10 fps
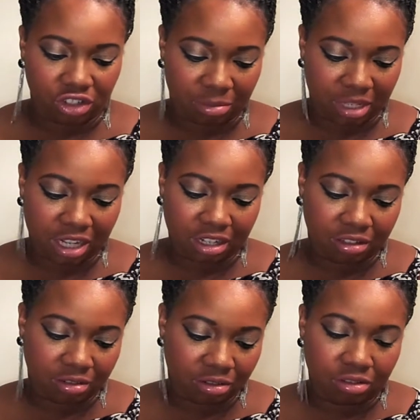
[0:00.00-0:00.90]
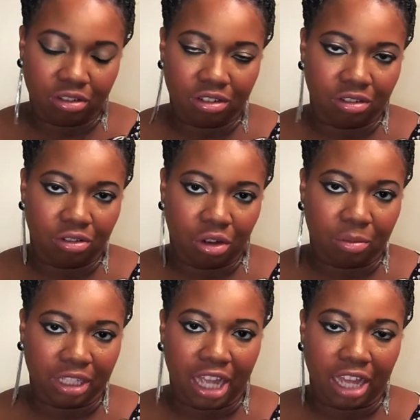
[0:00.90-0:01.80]
I mean,
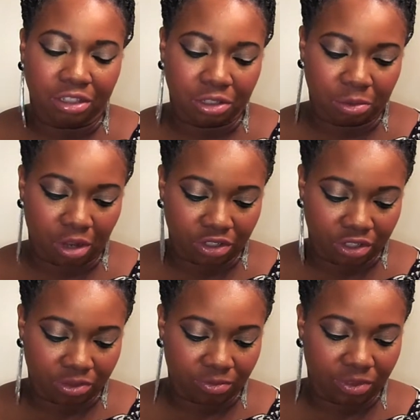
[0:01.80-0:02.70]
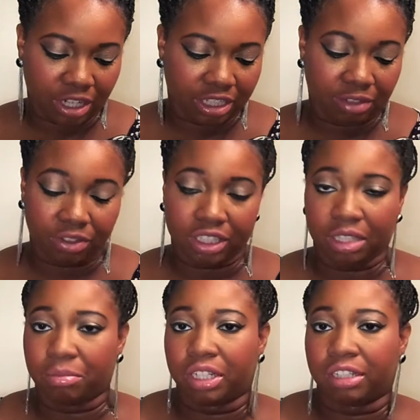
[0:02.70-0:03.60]
normally I do swatches very differently,
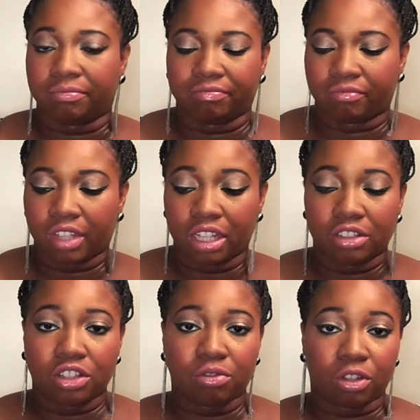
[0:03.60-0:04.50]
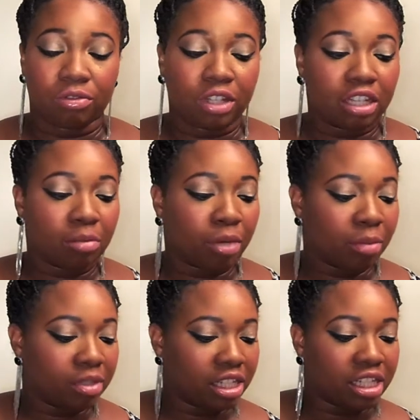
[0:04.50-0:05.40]
but just for the video
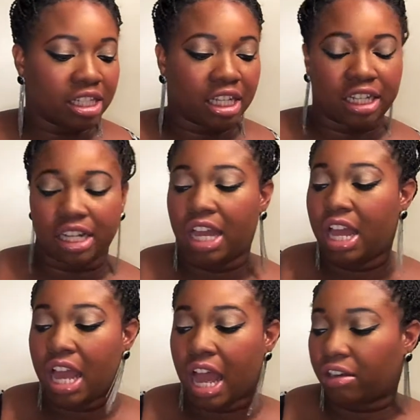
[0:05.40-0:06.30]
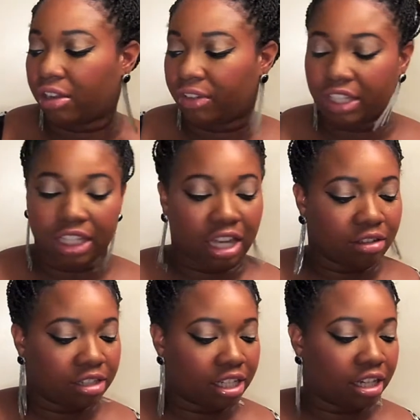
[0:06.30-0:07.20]
purposes, and I don't have anything
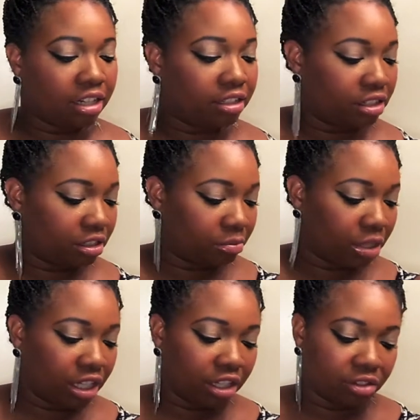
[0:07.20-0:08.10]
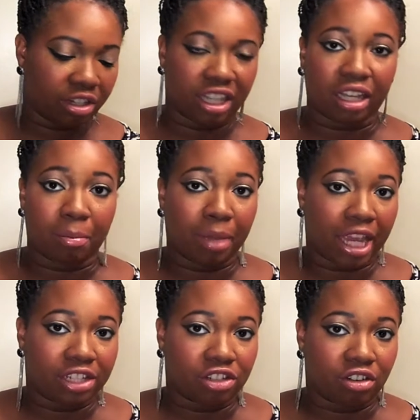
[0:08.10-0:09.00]
else here to put under it, like a
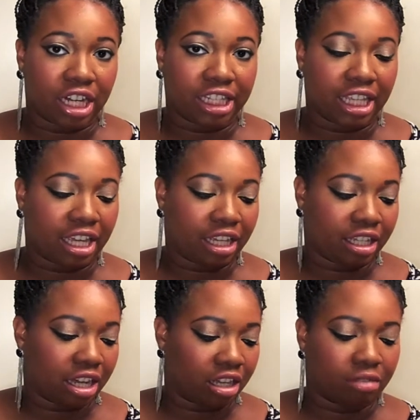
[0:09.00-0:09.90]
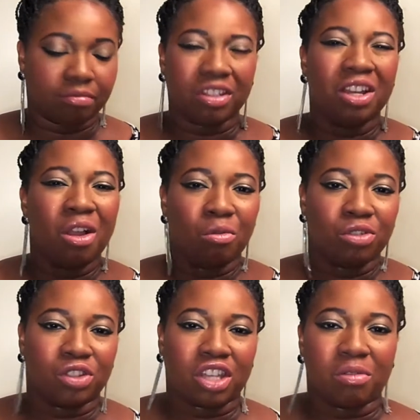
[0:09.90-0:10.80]
base or anything, we'll
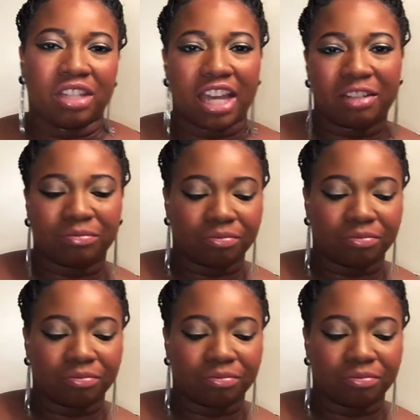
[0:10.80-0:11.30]
just go with that.